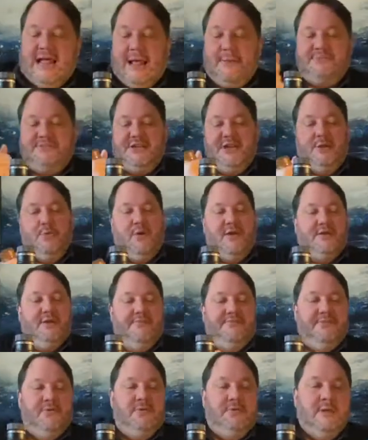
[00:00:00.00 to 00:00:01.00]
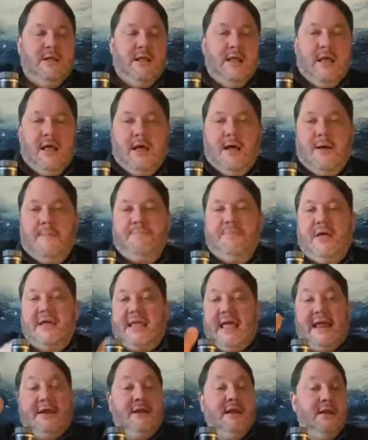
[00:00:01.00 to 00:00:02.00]
absolutely wonderful.
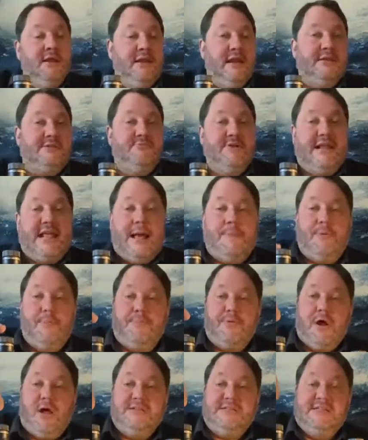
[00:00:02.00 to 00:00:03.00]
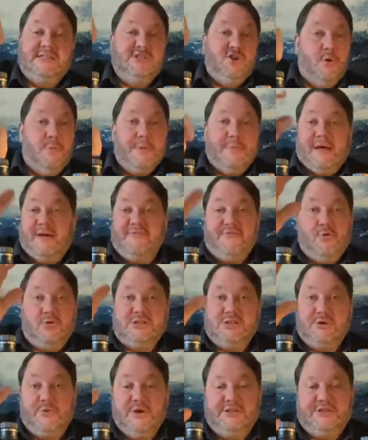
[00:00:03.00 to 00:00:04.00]
Again, let's recap on prices. Normally about
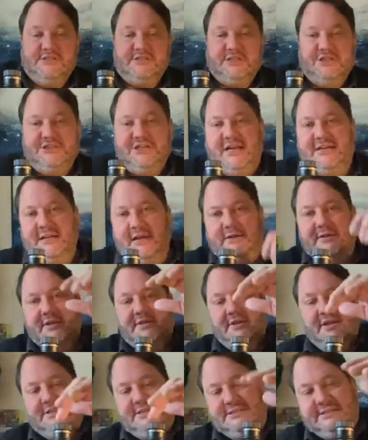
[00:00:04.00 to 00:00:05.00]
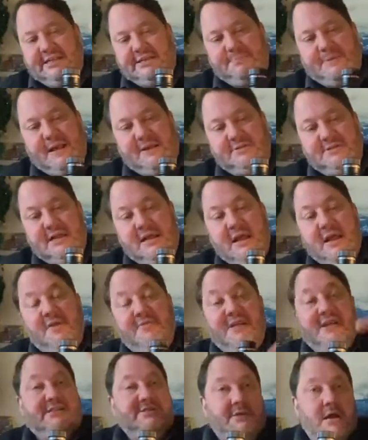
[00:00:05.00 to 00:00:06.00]
40 quid, just a shade under, £36.
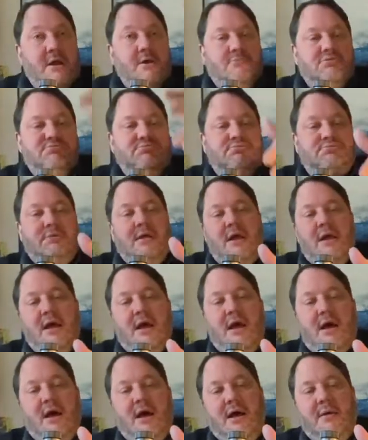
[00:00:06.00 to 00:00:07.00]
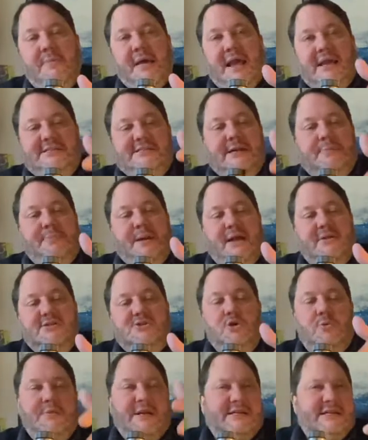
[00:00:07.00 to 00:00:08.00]
This, £18
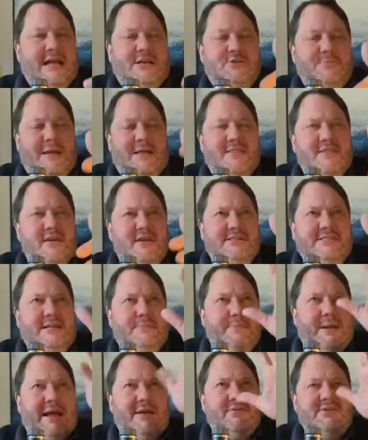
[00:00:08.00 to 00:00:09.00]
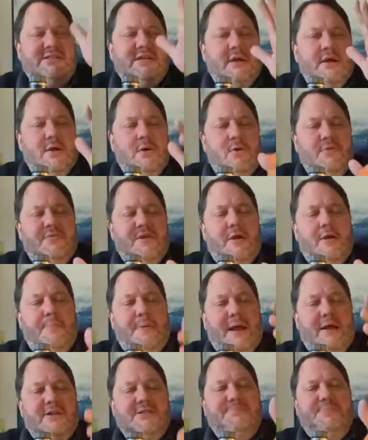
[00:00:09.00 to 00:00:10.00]
normally down to about £13 or
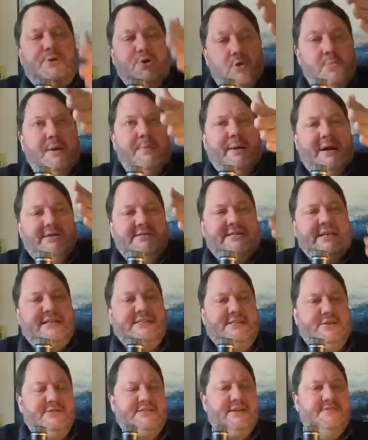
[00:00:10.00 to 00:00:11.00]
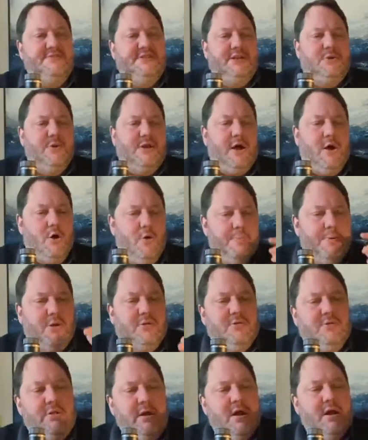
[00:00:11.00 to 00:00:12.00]
thereabouts, but normally about 60 or 70 quid a whole
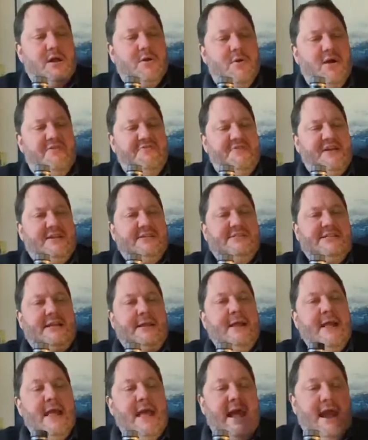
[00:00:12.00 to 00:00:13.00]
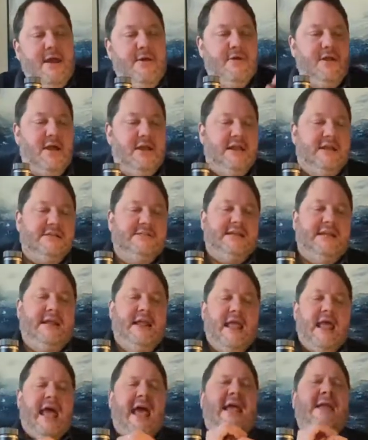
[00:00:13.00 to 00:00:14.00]
bottle. Quite fancy. Aerolite Lyndsay,
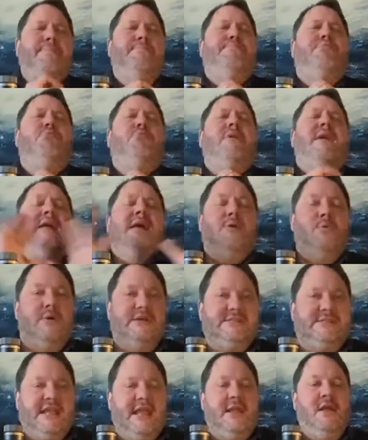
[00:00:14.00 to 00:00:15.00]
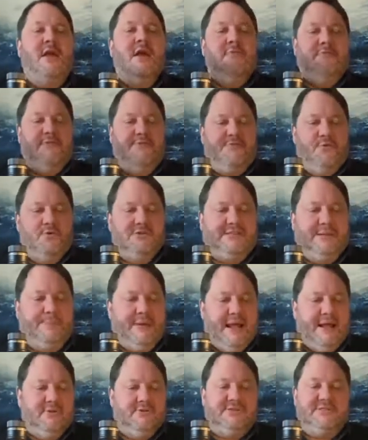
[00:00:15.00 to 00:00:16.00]
a brilliant whiskey for
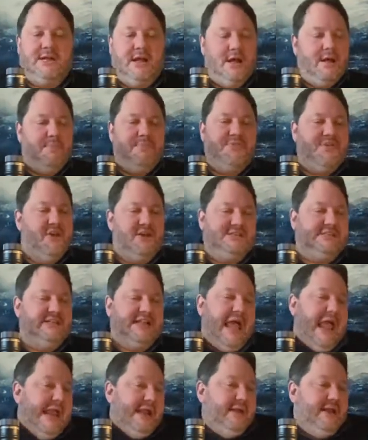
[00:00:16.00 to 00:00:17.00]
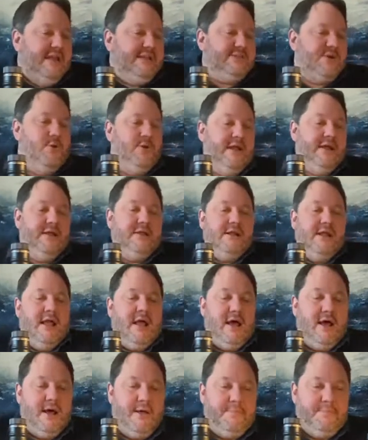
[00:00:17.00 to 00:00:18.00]
£40. 38, let's call it.
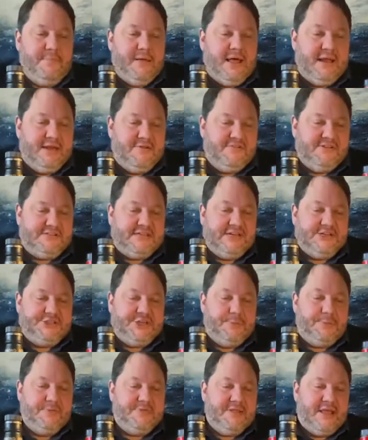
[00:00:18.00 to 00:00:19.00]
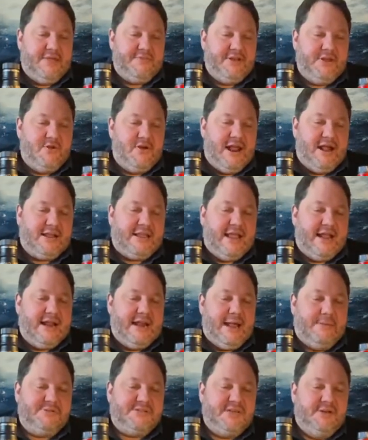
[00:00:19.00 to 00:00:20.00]
And if it's any cheaper than that, then you're getting
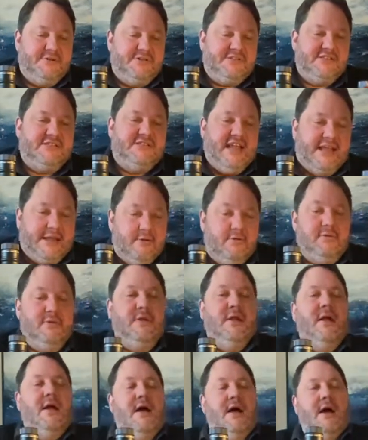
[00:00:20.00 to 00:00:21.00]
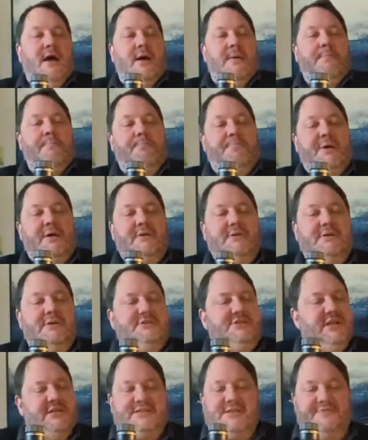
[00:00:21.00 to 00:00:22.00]
an absolute steal. But
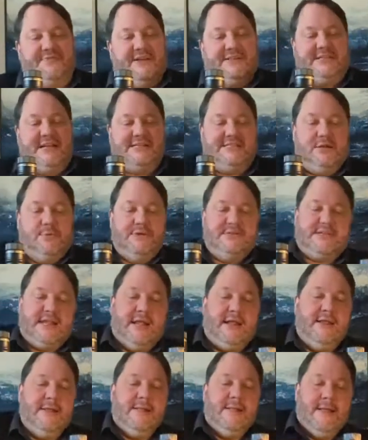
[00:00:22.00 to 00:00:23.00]
just a fantastic whiskey.